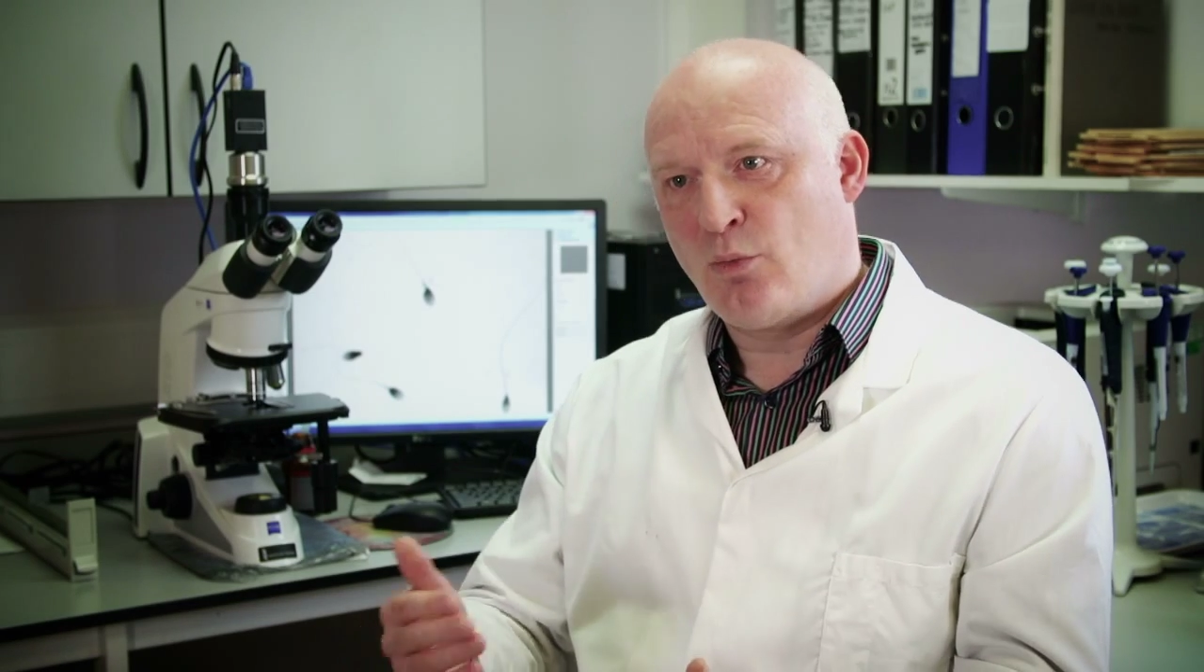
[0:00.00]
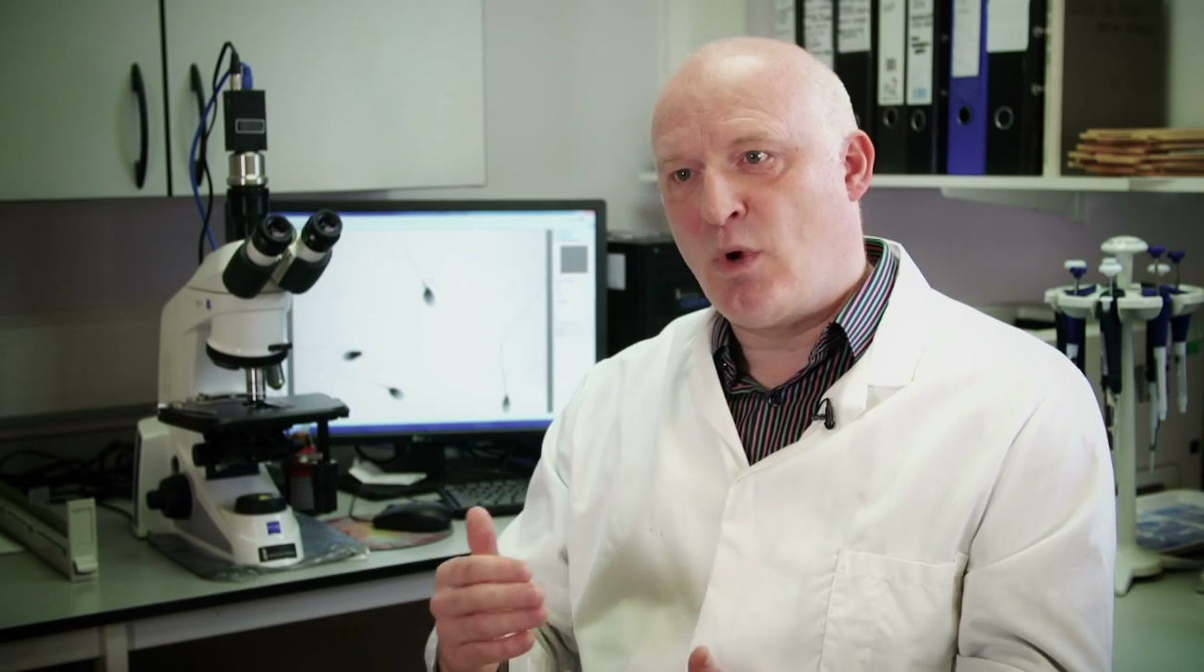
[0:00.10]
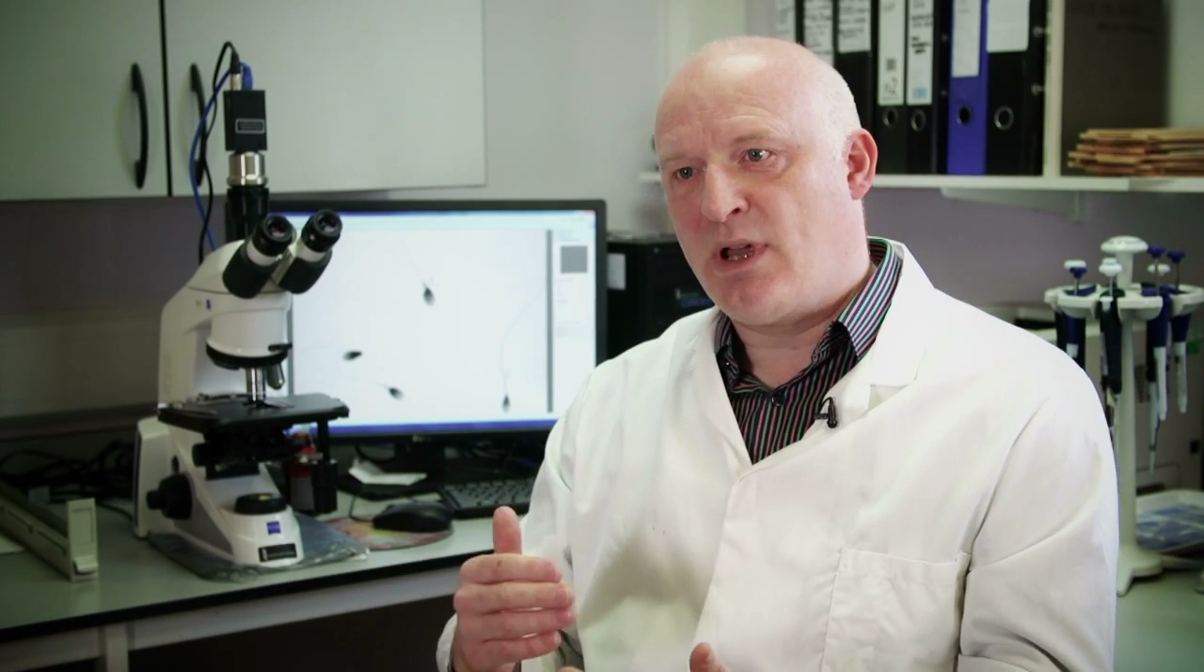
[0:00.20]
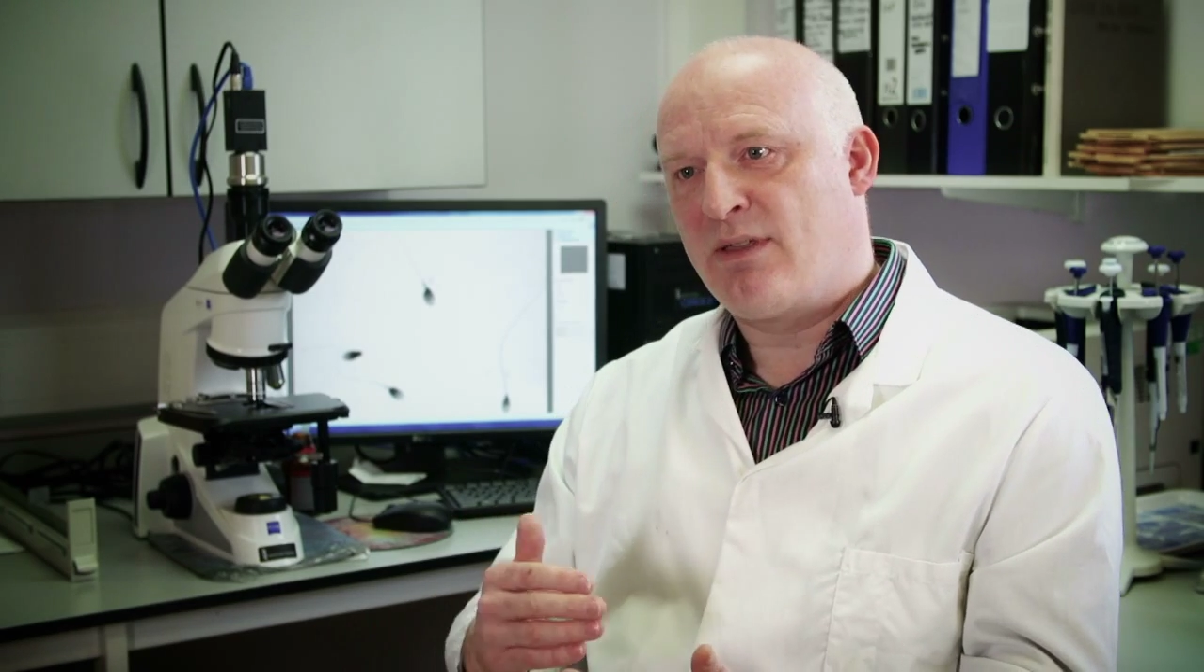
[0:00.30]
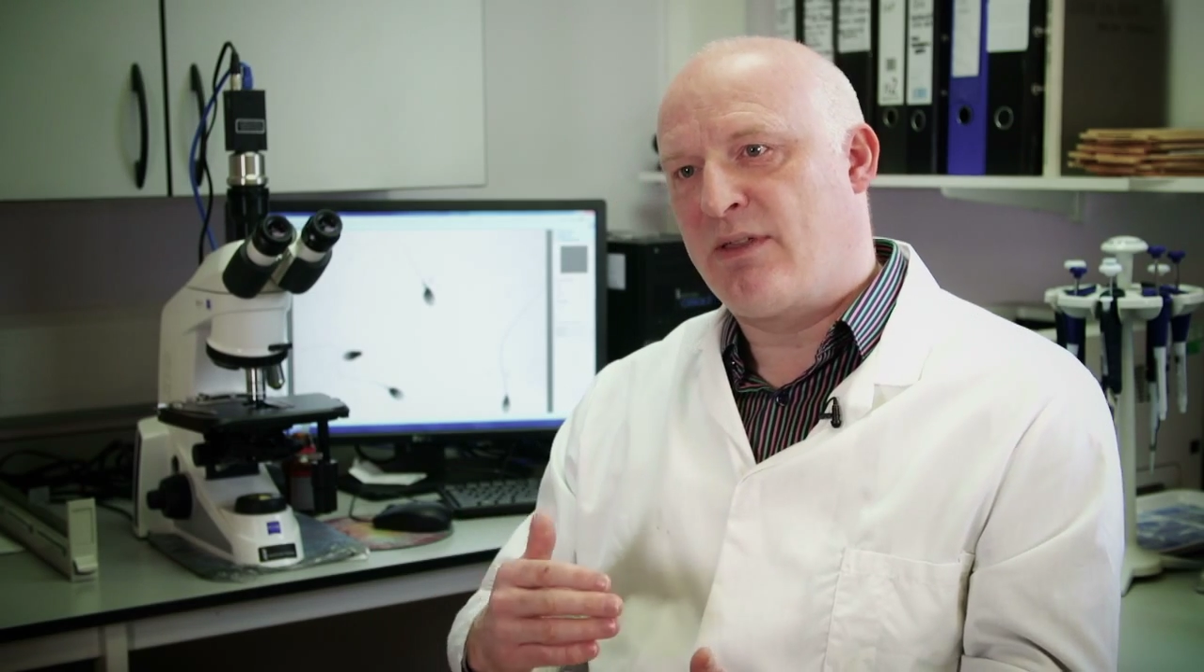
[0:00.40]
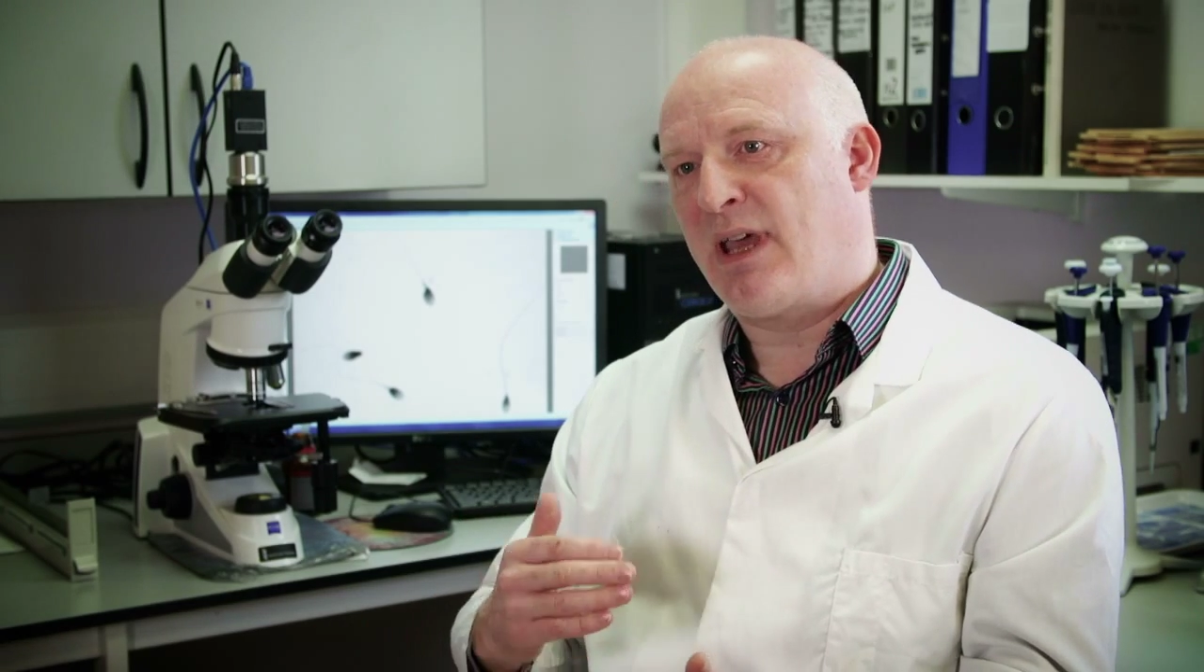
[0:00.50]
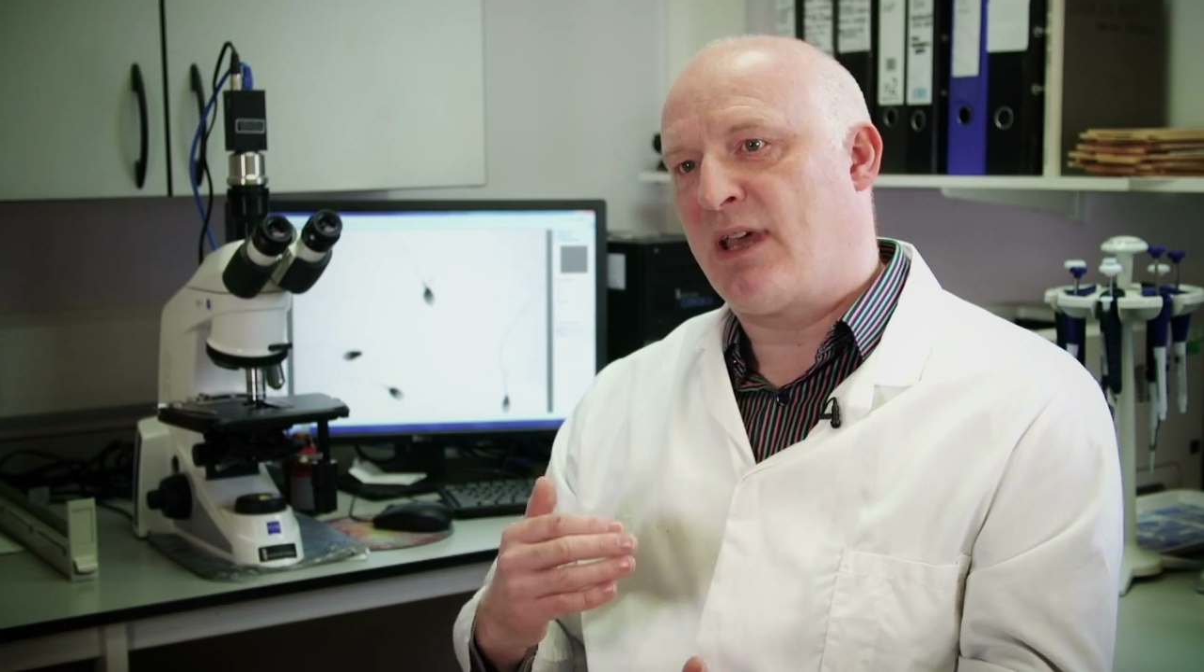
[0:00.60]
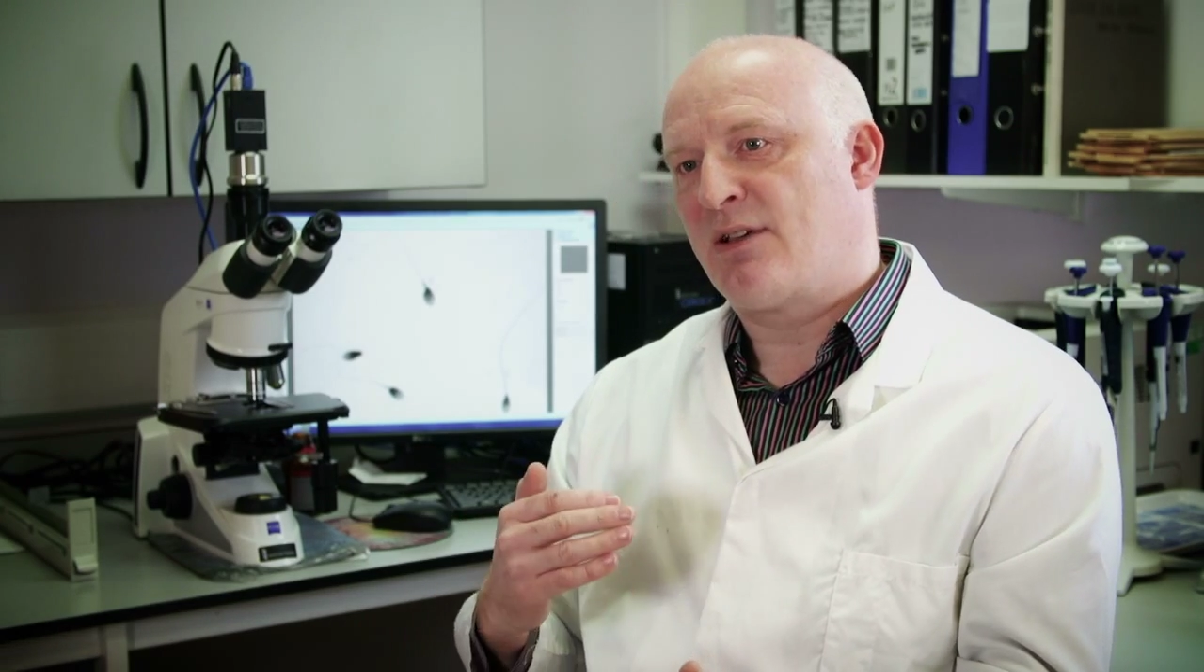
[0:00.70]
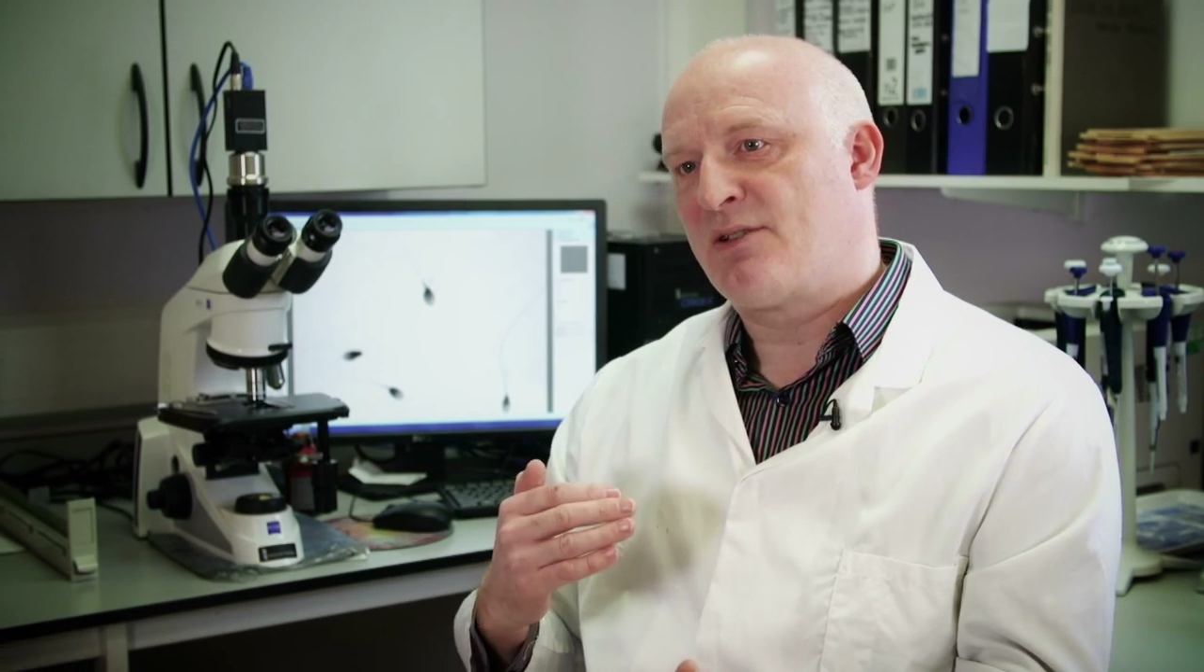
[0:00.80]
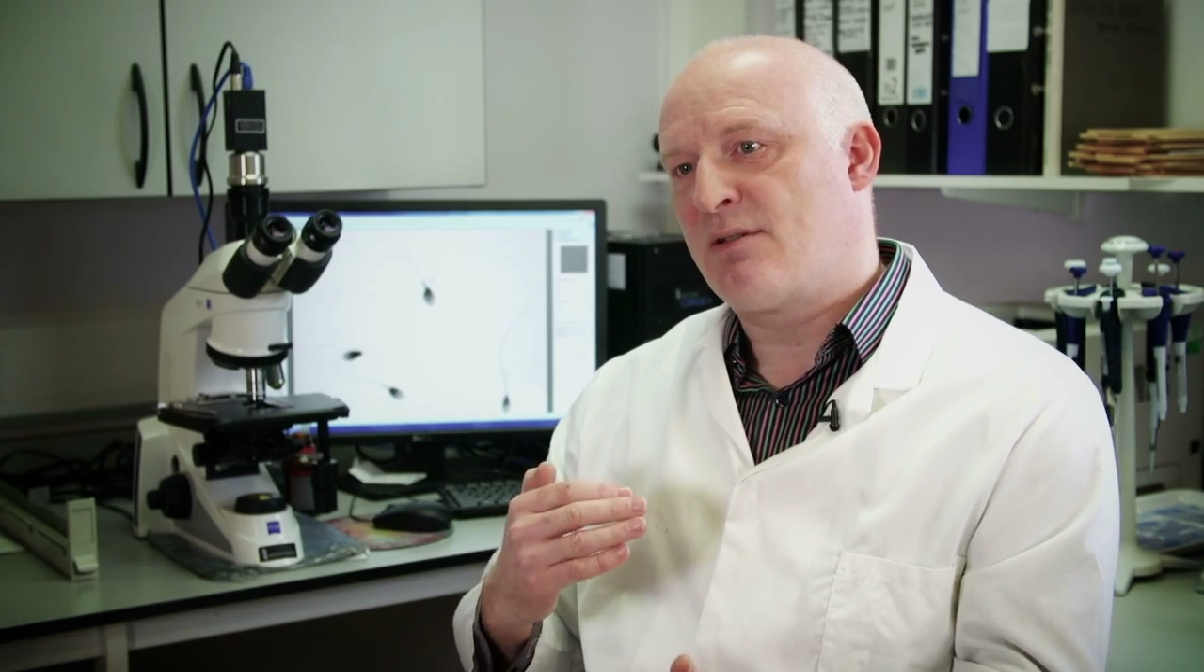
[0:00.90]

we think